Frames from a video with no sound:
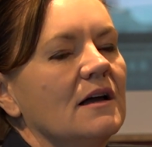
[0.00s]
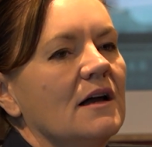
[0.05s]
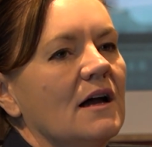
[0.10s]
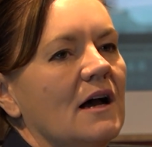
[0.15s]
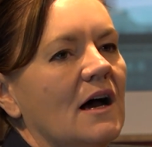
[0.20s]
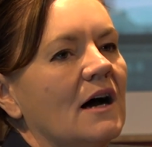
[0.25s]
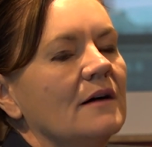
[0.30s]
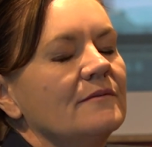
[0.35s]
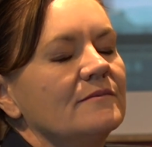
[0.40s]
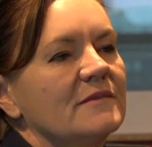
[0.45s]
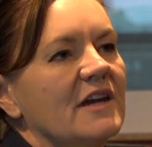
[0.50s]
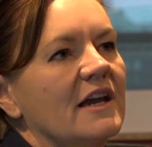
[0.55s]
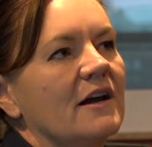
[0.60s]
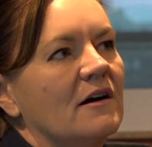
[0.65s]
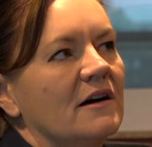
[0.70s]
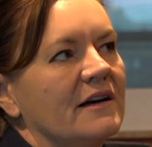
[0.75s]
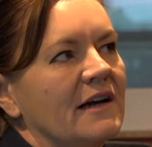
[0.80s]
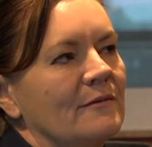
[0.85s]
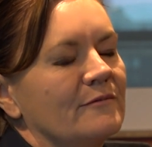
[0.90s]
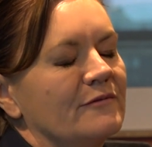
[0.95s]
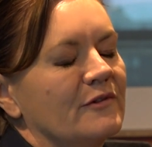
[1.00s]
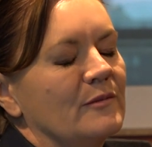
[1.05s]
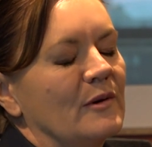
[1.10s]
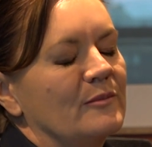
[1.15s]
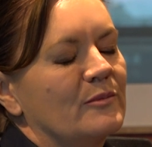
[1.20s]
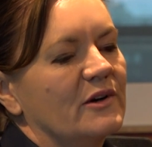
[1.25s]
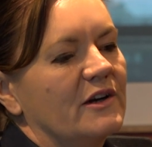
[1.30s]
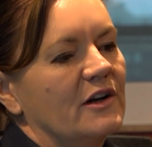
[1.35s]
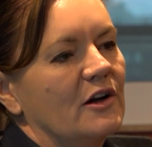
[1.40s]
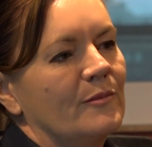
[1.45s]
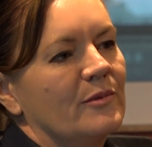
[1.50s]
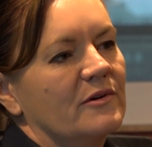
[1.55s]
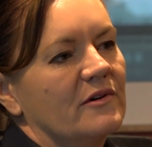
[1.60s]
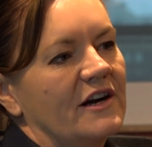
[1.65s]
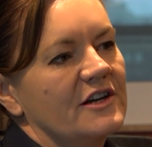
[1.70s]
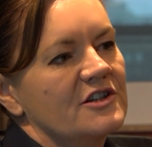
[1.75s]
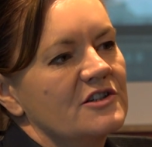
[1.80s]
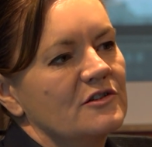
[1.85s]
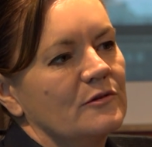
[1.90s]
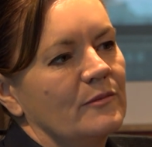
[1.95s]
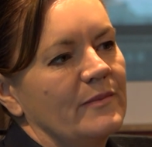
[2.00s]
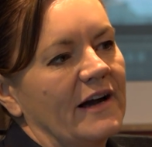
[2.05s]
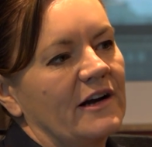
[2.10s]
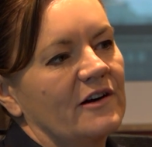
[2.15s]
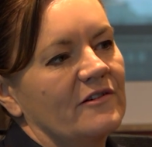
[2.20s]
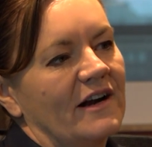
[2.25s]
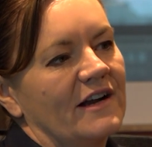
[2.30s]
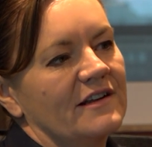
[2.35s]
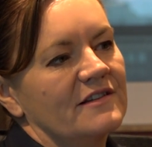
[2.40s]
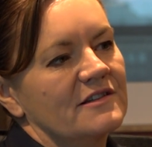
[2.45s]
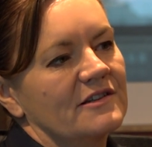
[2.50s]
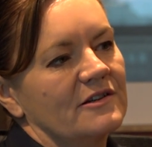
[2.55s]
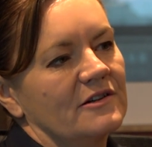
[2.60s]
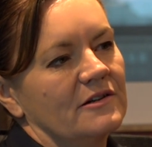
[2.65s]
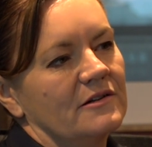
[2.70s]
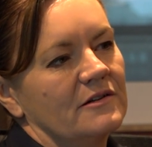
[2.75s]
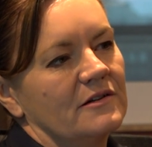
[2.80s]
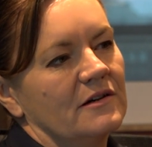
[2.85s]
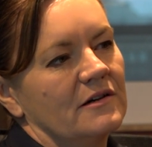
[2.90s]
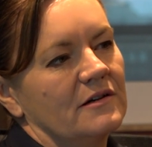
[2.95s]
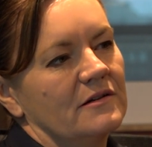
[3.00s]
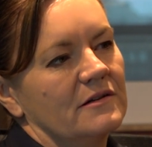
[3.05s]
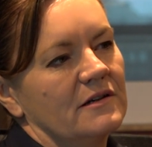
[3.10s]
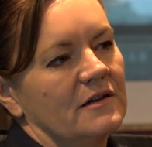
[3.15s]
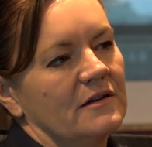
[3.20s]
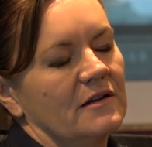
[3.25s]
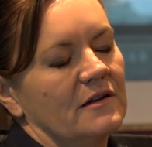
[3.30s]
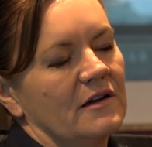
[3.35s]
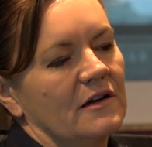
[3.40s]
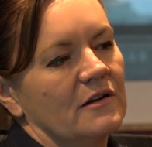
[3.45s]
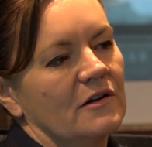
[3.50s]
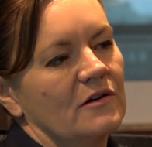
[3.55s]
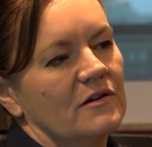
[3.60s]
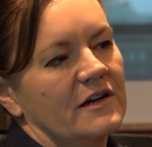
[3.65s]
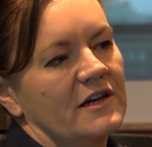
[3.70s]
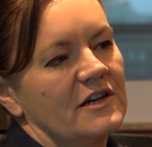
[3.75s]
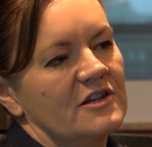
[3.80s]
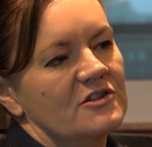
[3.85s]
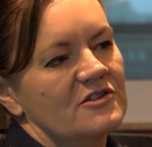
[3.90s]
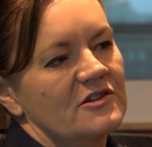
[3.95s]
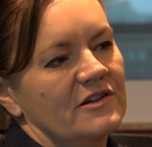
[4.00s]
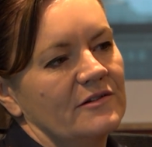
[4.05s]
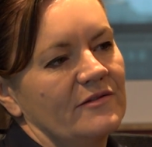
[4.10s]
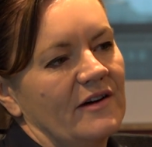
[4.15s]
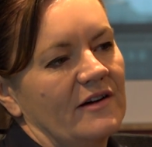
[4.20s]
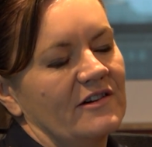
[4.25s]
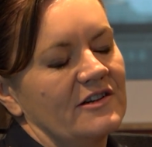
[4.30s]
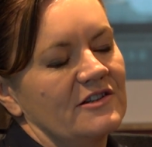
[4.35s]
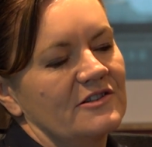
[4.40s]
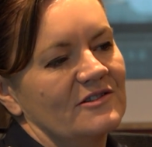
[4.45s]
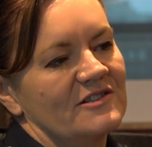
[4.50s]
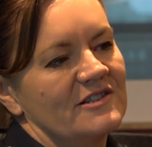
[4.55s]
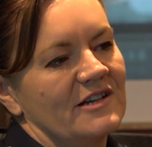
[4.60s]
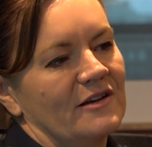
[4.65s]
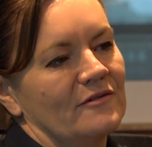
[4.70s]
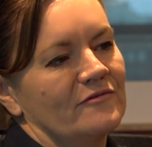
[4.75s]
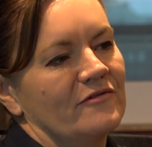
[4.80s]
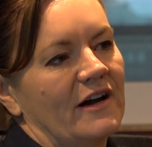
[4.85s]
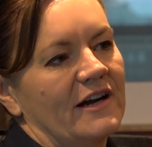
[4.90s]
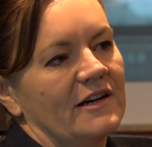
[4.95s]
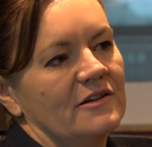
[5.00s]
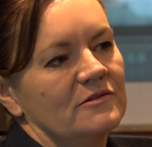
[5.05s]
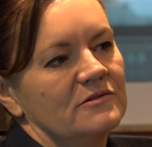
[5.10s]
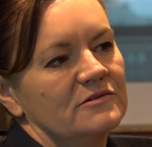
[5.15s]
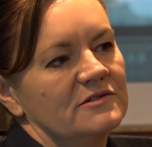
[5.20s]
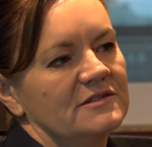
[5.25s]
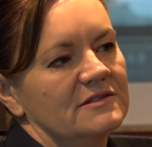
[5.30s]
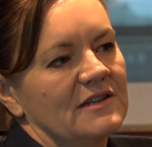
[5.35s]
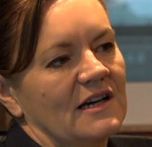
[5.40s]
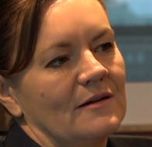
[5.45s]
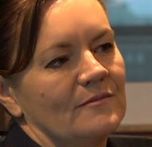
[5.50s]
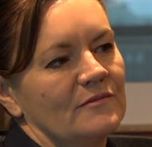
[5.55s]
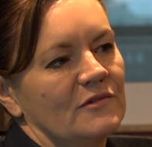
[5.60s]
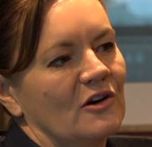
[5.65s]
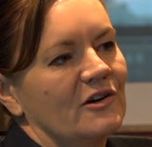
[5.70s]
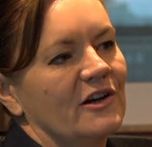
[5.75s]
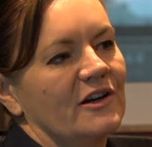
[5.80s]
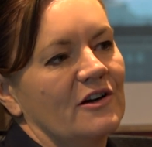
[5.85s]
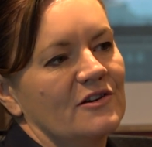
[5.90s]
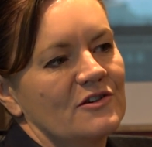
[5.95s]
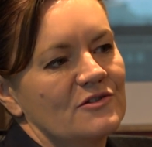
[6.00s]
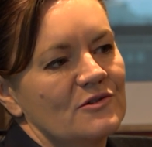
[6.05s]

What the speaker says: Yeah, I come from a pretty operational background, so a long history of having to attend fatals, knocking on